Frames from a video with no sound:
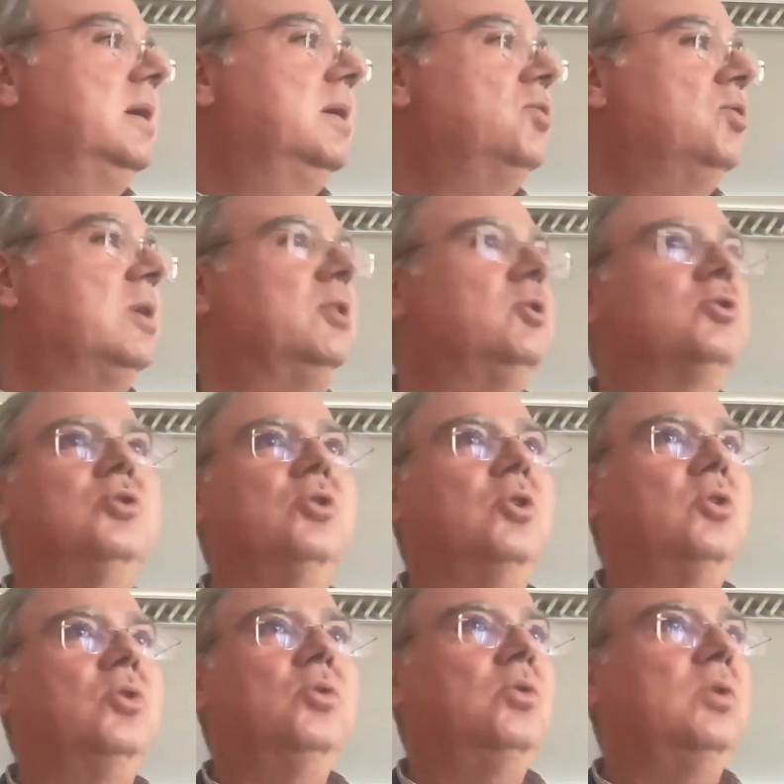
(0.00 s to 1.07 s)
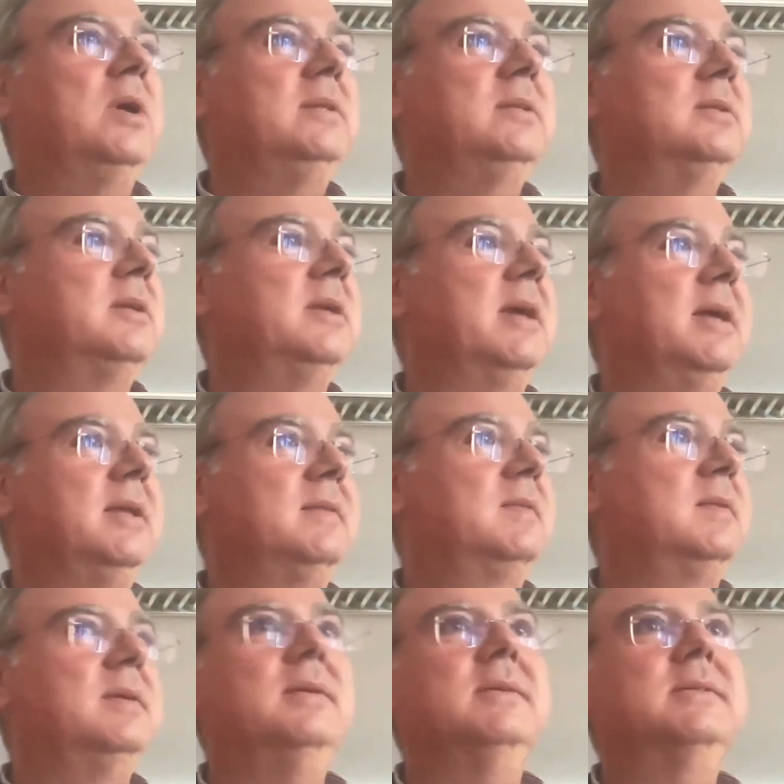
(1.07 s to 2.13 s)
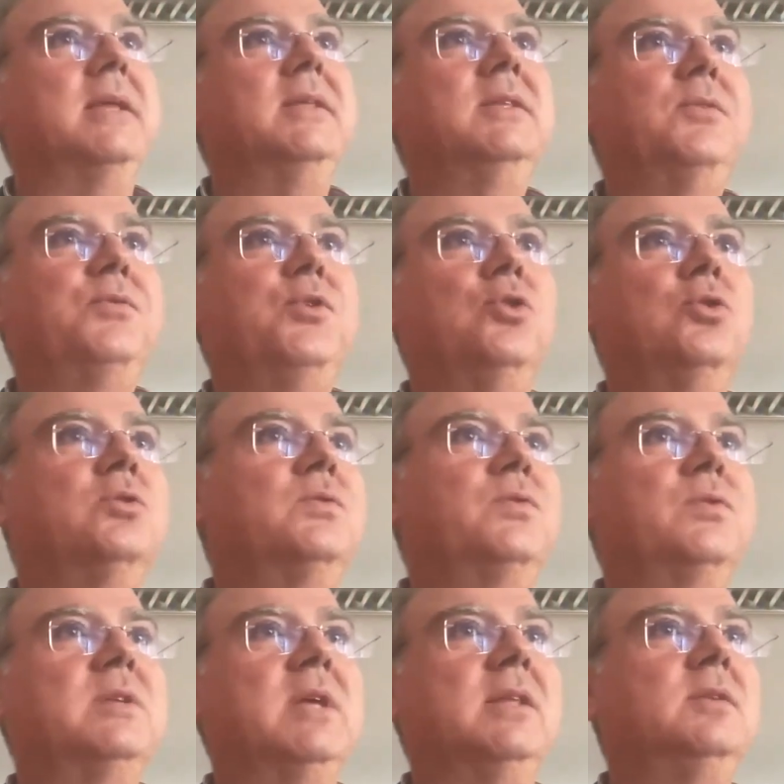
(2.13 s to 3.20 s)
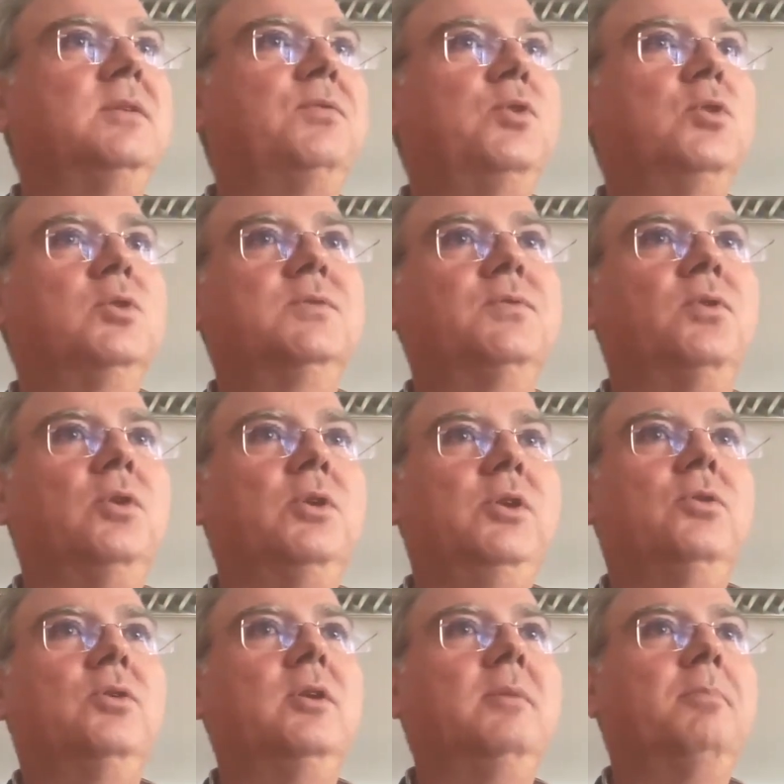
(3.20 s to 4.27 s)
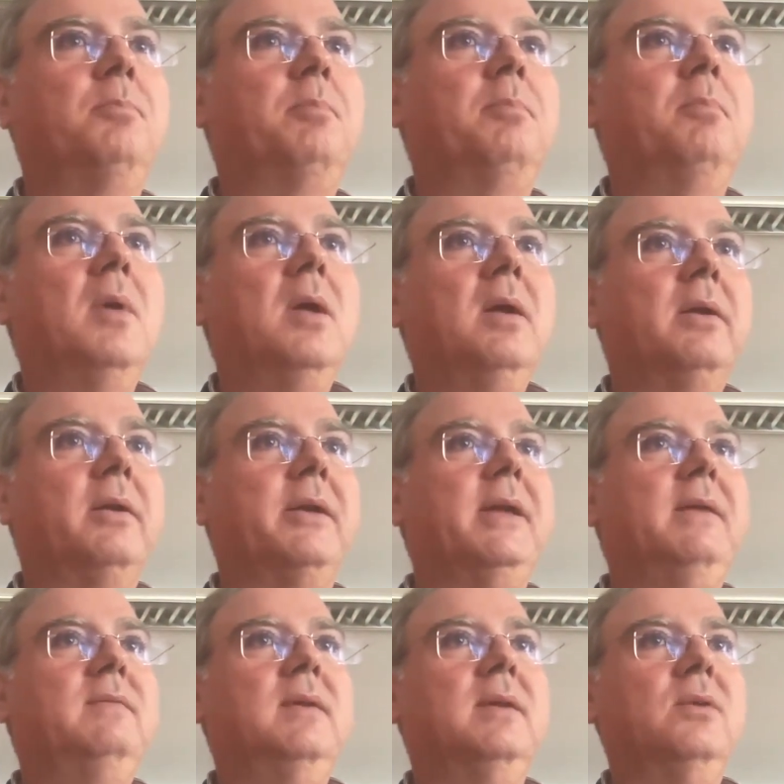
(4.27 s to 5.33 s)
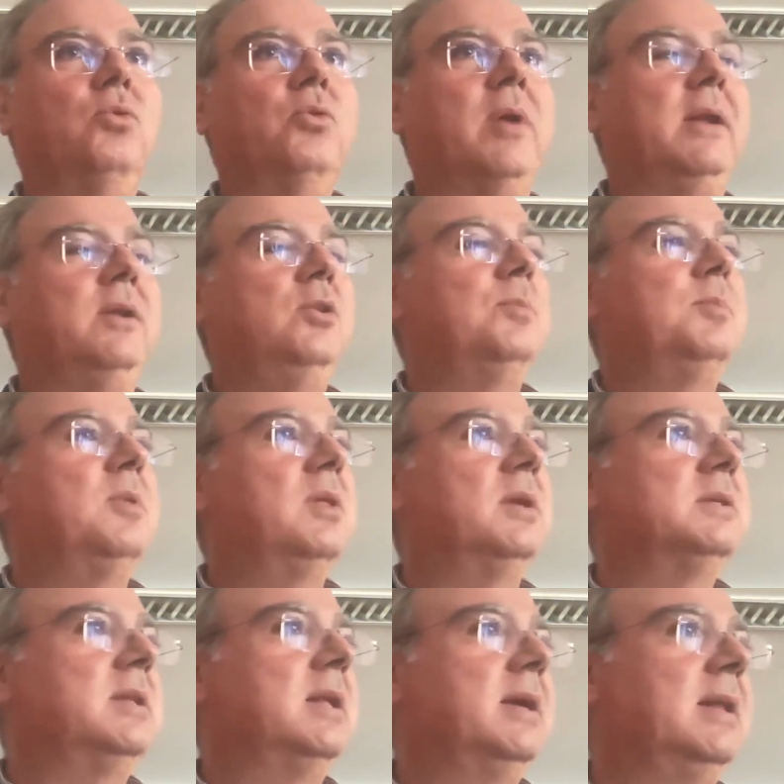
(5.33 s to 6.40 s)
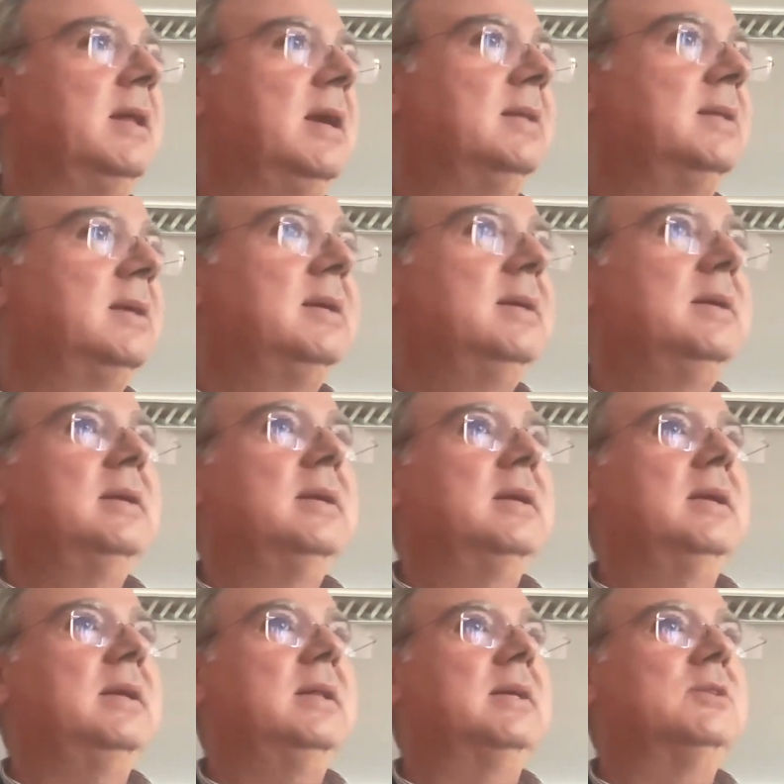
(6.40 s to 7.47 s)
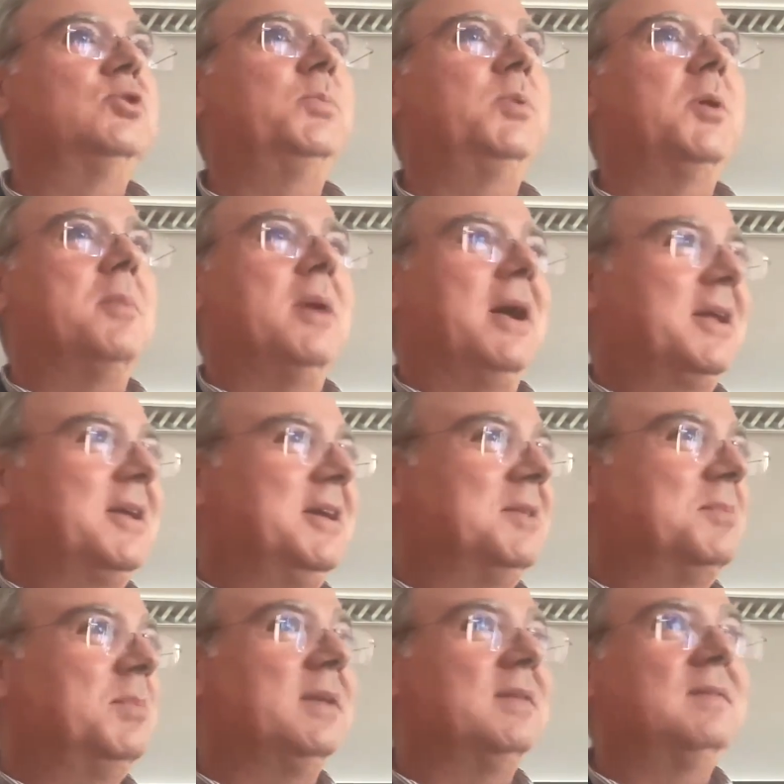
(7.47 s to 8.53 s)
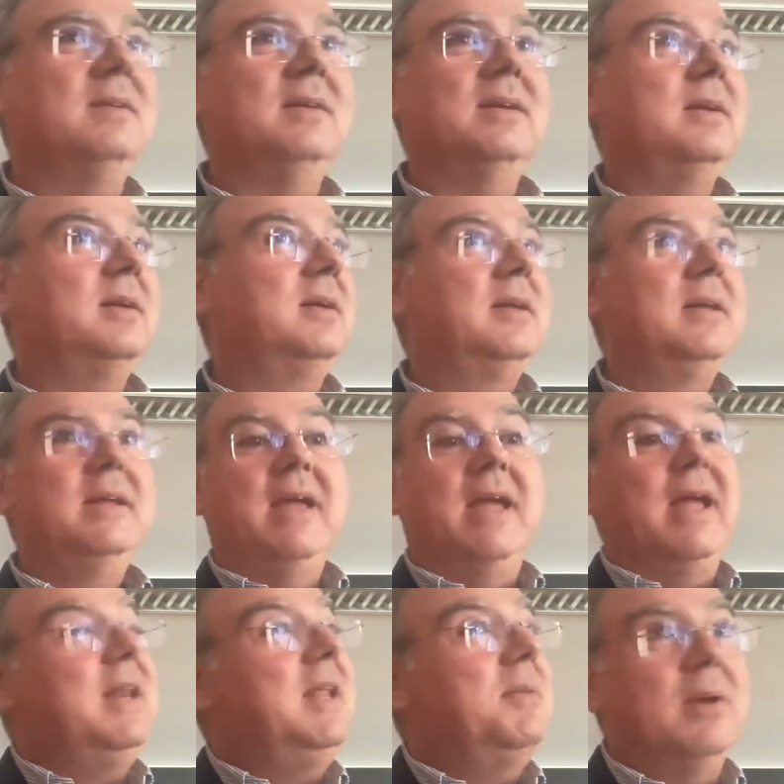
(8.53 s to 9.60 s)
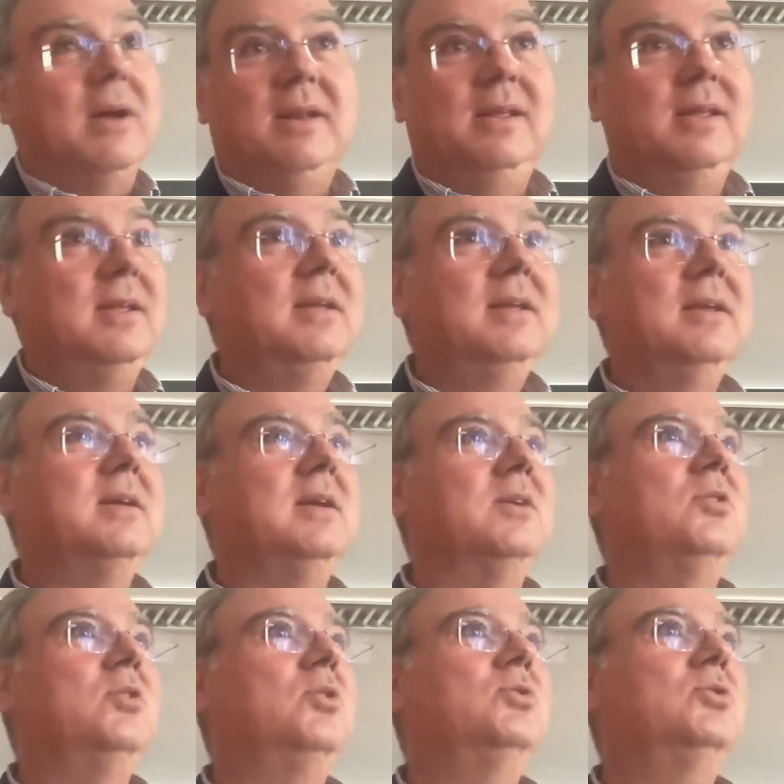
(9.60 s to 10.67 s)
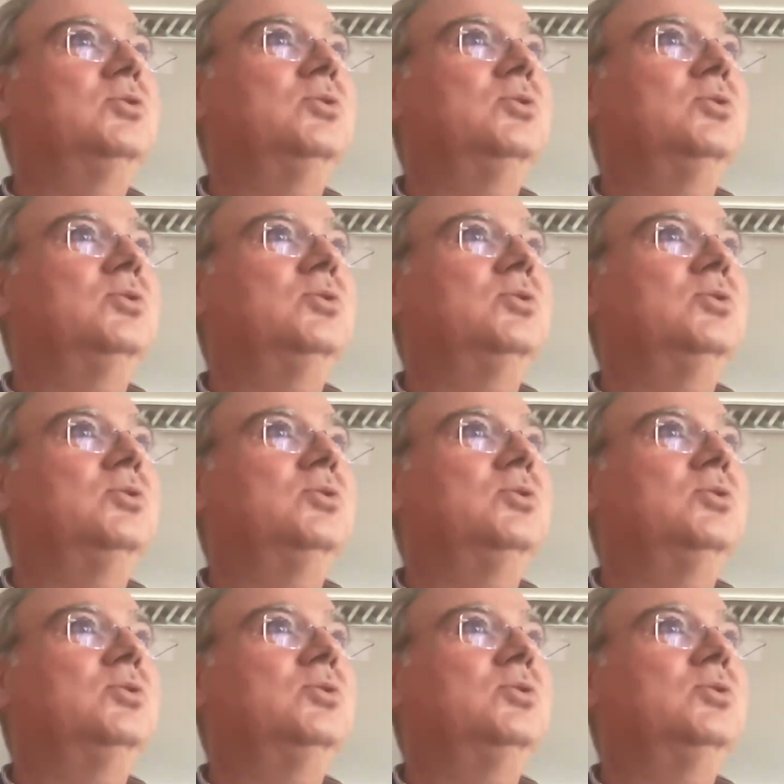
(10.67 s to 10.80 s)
you cannot go and get centrifuges for nuclear creating uranium and things like that in a supermarket. But anybody can go